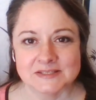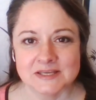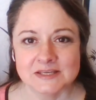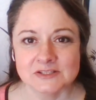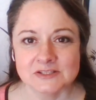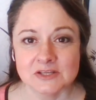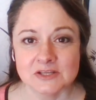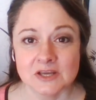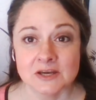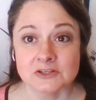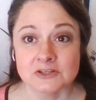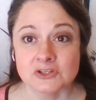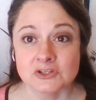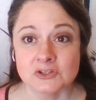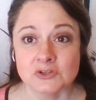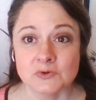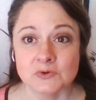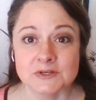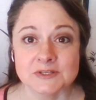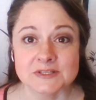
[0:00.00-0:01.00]
itself
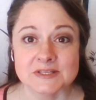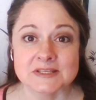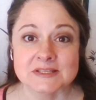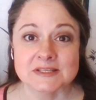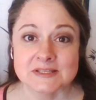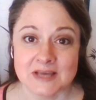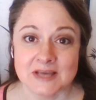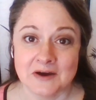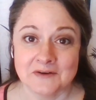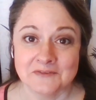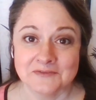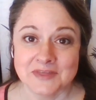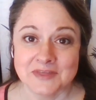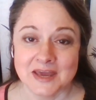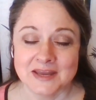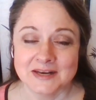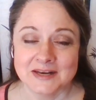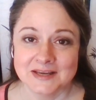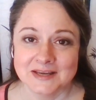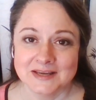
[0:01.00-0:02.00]
that if
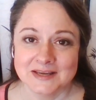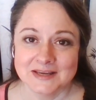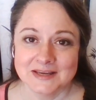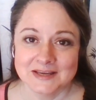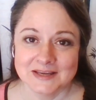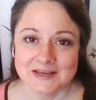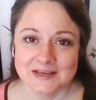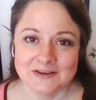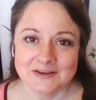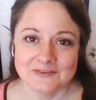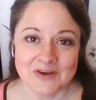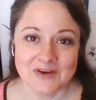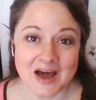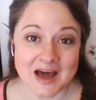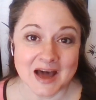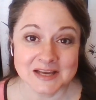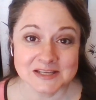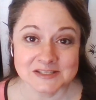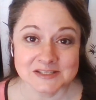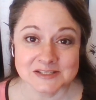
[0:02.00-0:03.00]
I sympathize
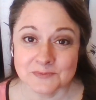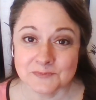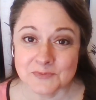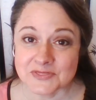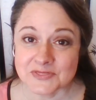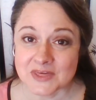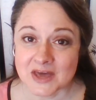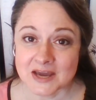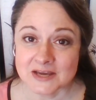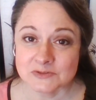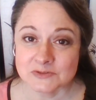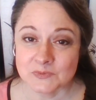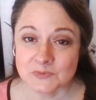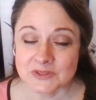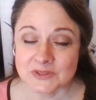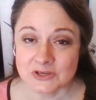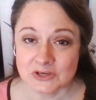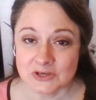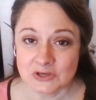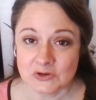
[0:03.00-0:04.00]
with you or
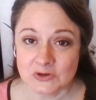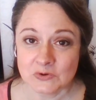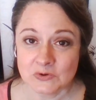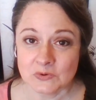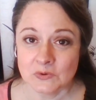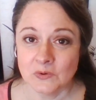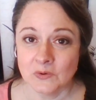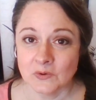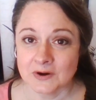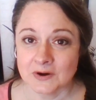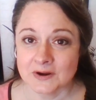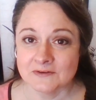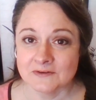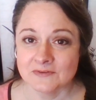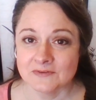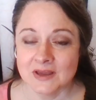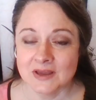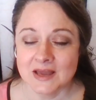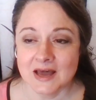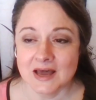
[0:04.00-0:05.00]
if I
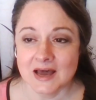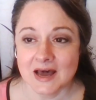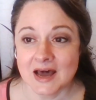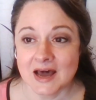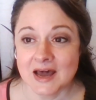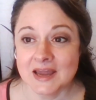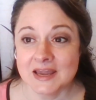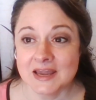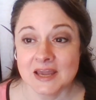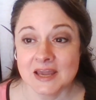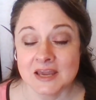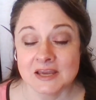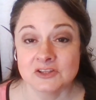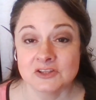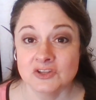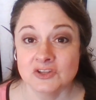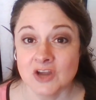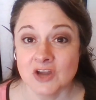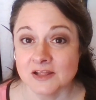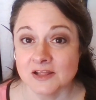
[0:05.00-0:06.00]
acknowledge your
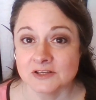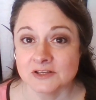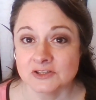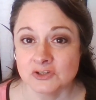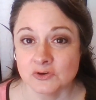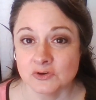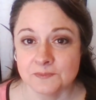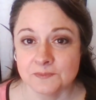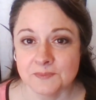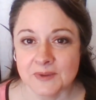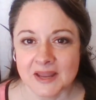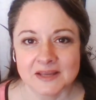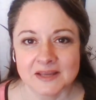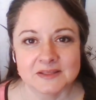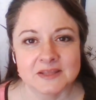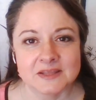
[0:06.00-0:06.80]
pain, that somehow